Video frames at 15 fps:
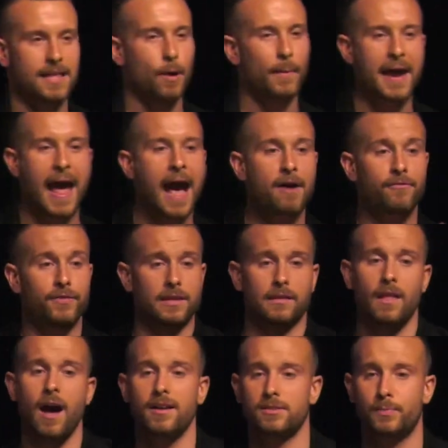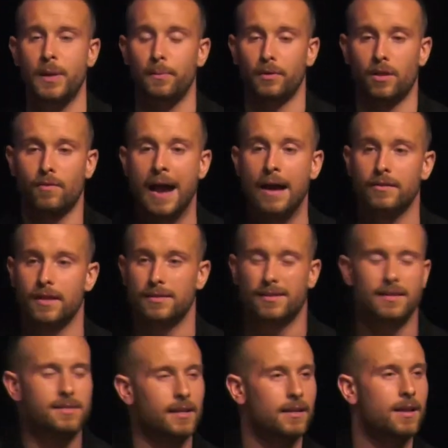that we have for the lost people around us.
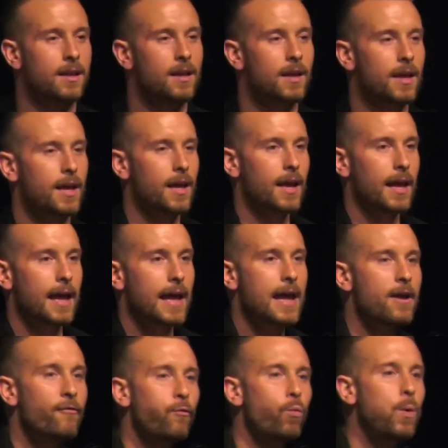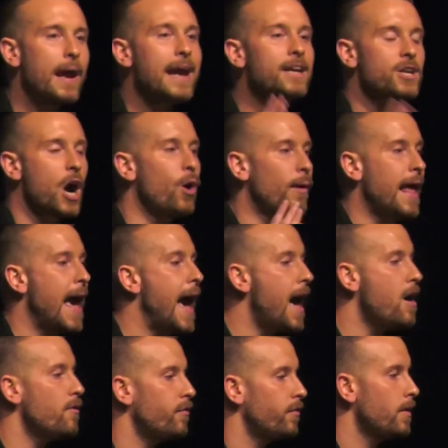Listen, if we don't
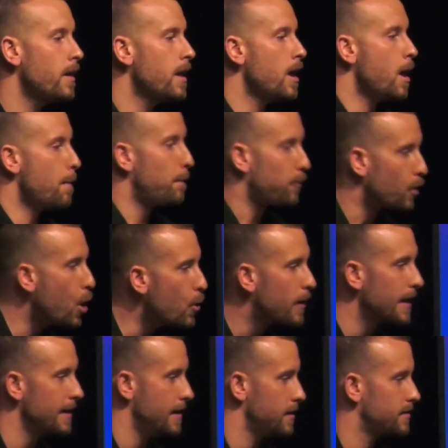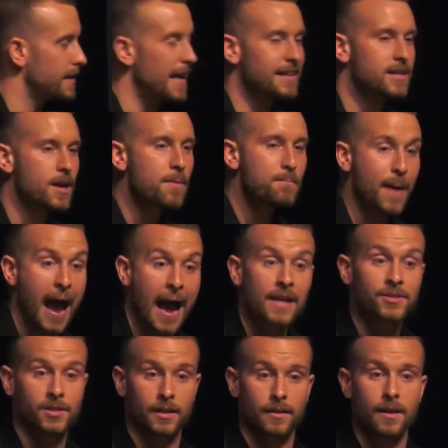have brokenness and
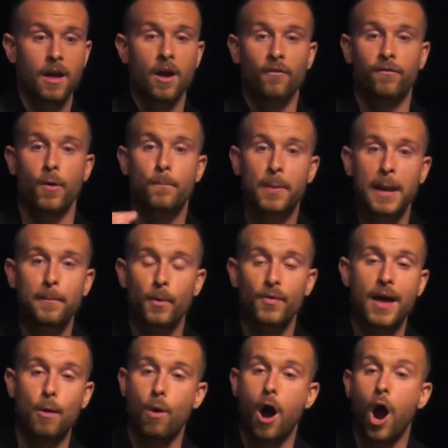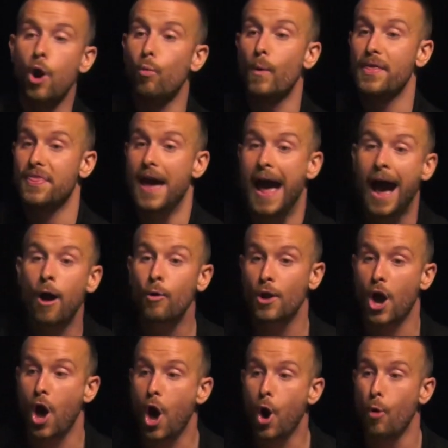compassion for people that are without
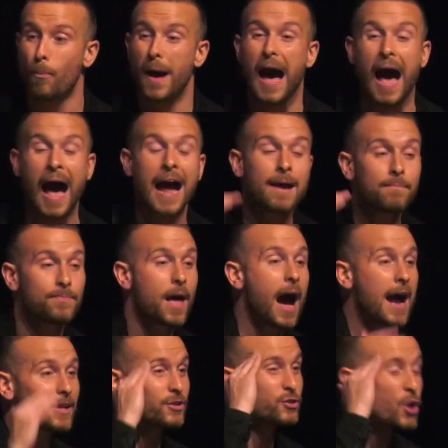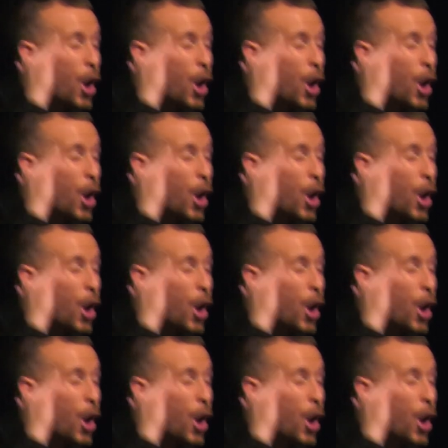hope, I'm not